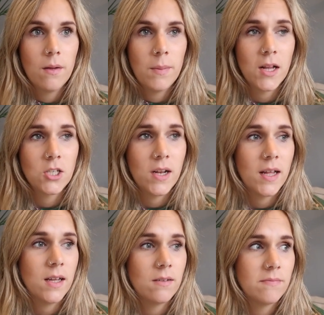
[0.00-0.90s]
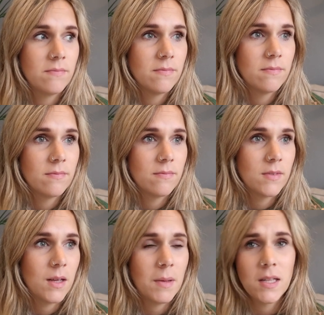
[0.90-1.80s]
But actually,
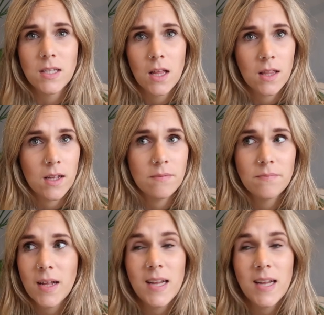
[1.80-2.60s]
it means nothing.